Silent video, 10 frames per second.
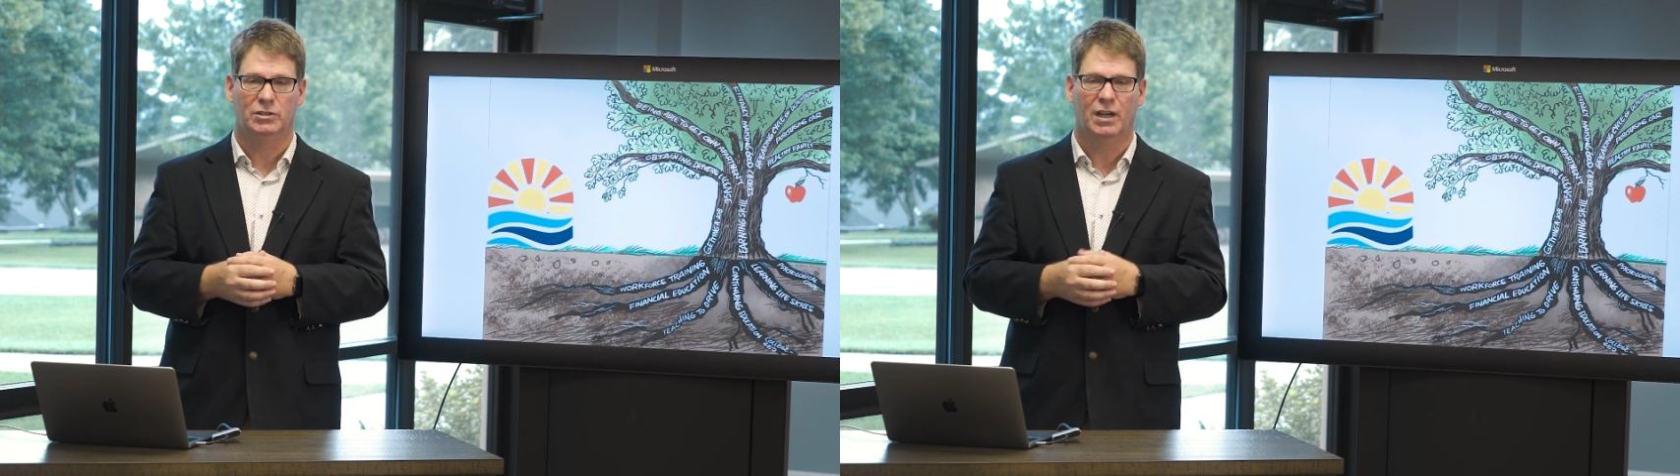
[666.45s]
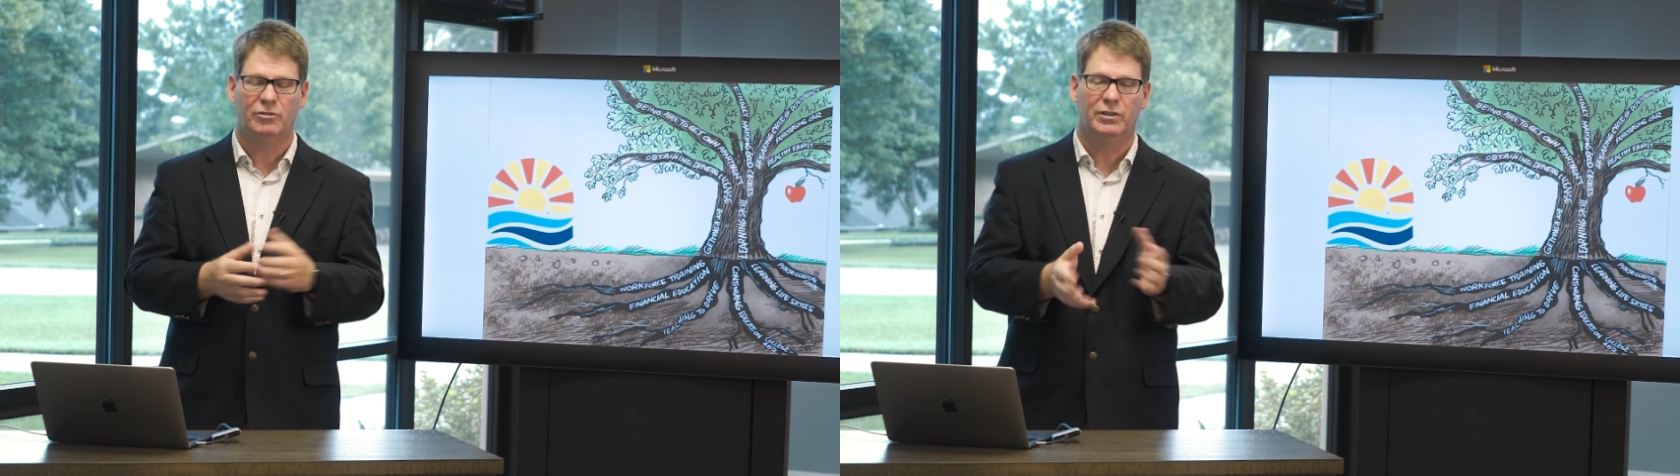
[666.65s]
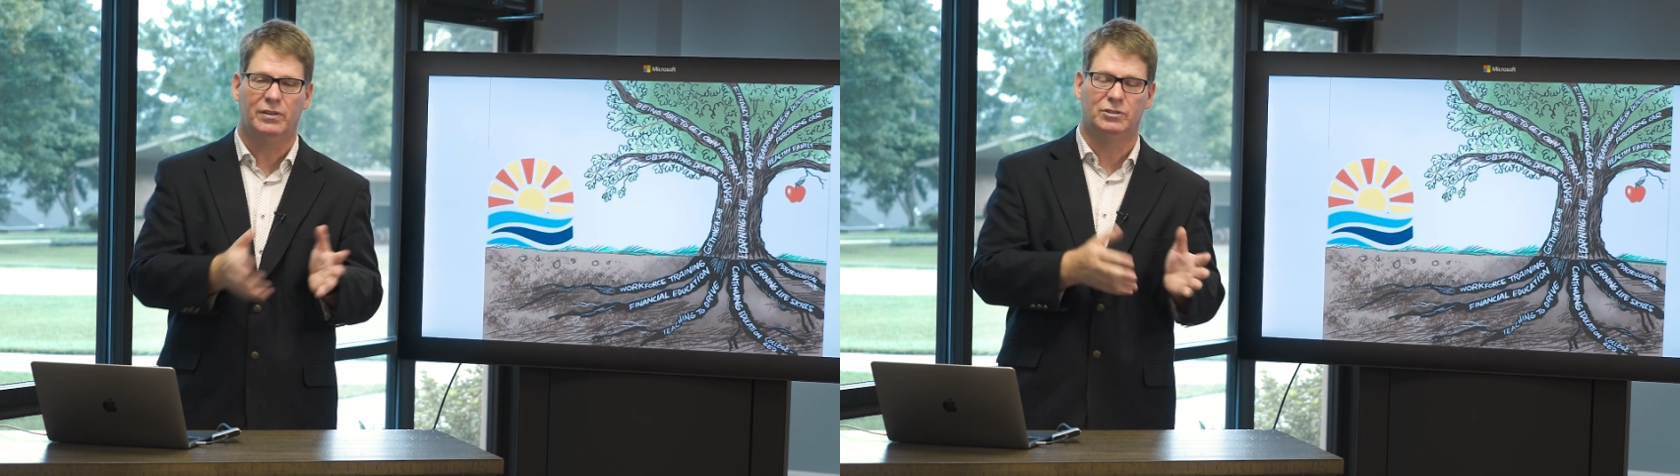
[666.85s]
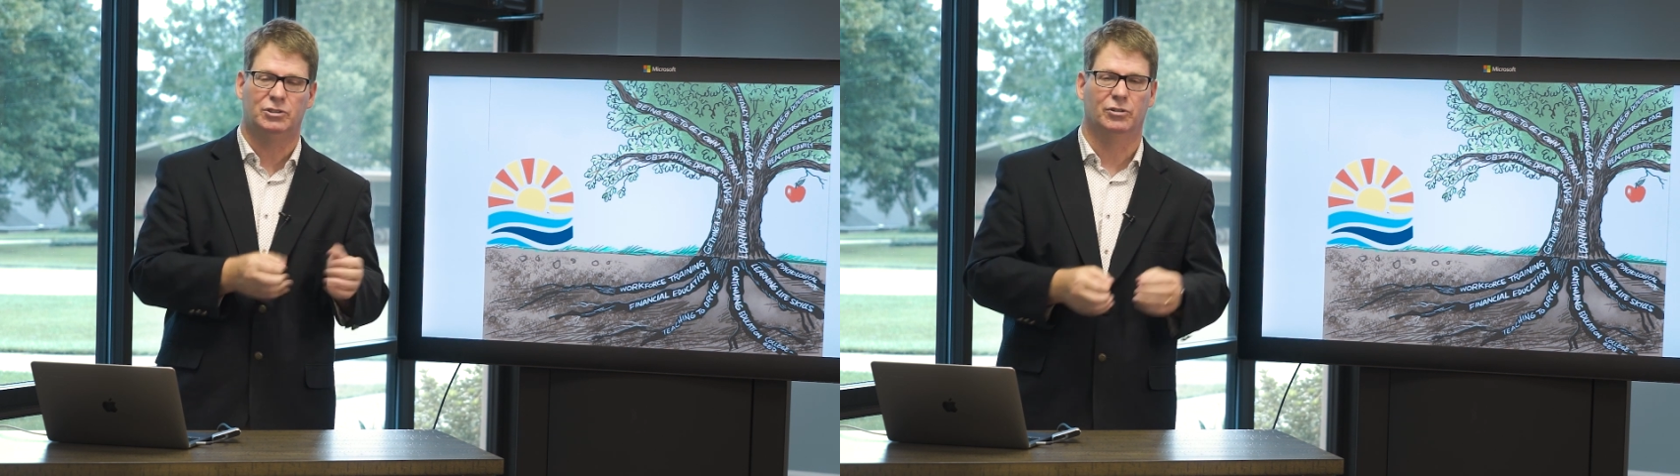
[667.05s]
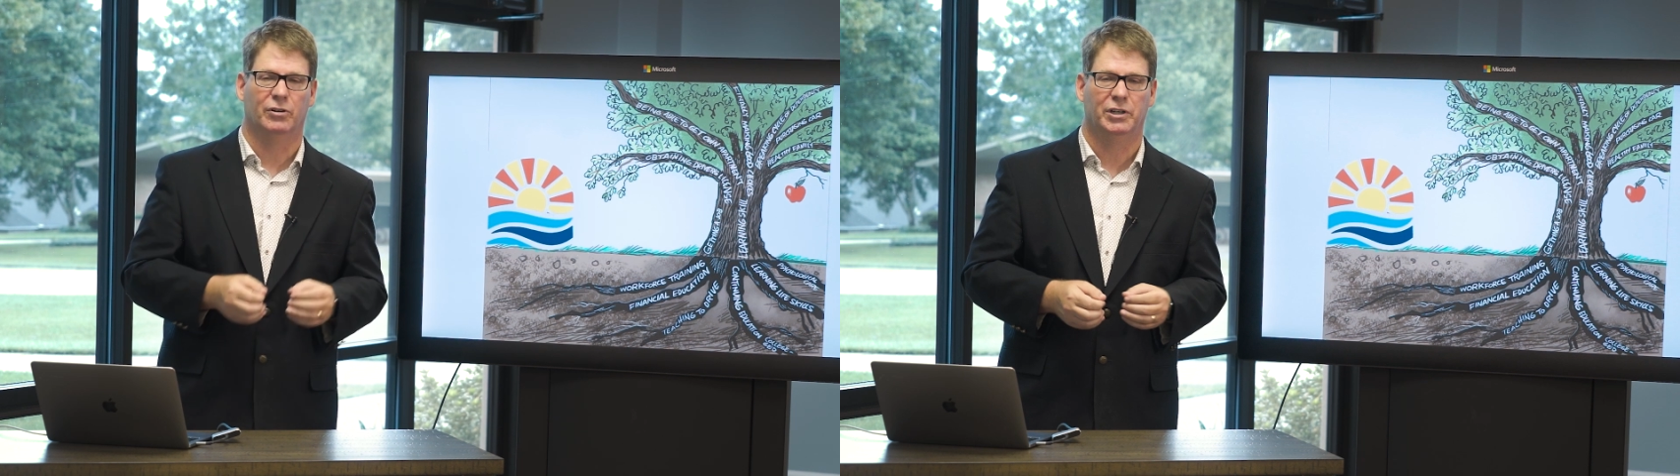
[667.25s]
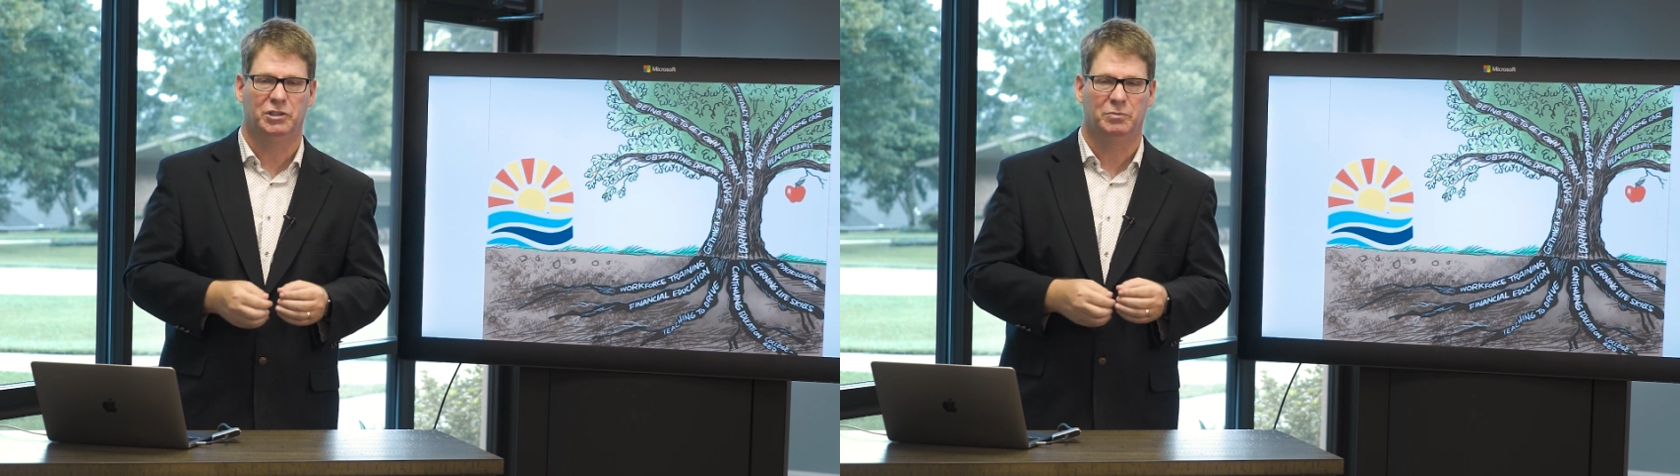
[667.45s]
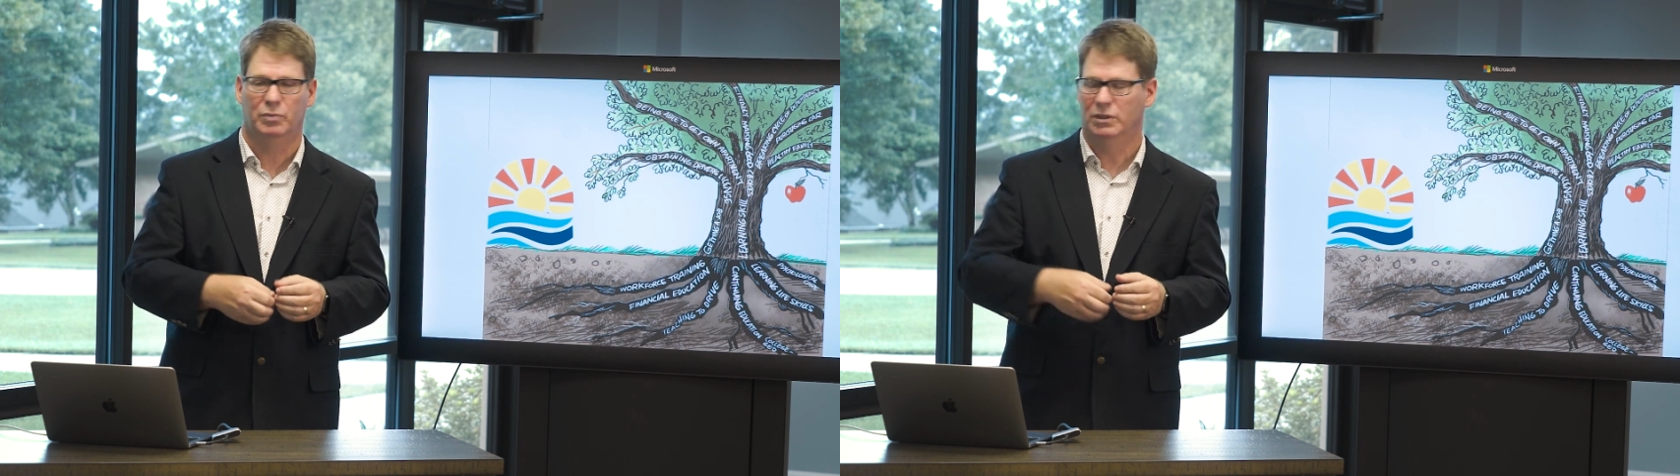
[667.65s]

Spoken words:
not only this generation,